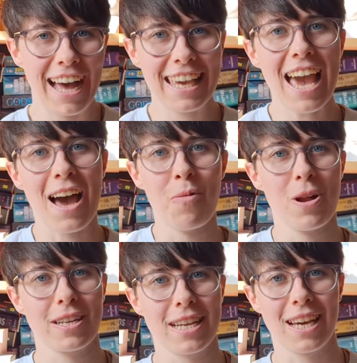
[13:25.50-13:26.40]
Yeah, I
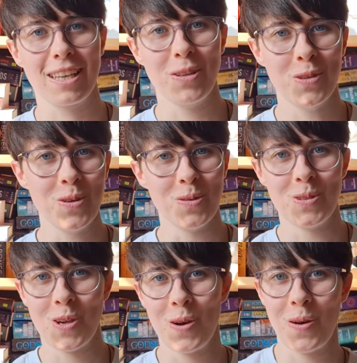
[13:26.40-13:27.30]
want to tag you too.
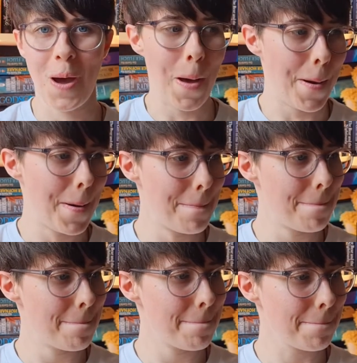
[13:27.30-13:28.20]

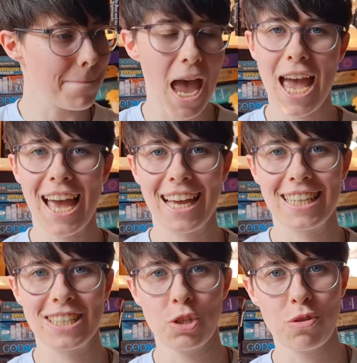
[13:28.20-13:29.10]
So
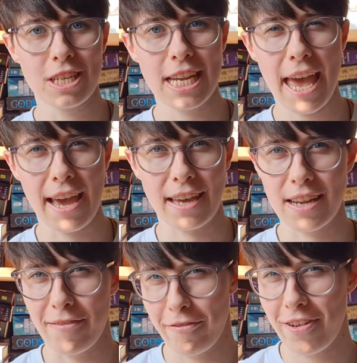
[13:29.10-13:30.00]
do the tag and
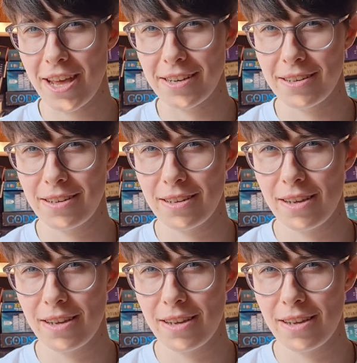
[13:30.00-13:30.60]
have fun.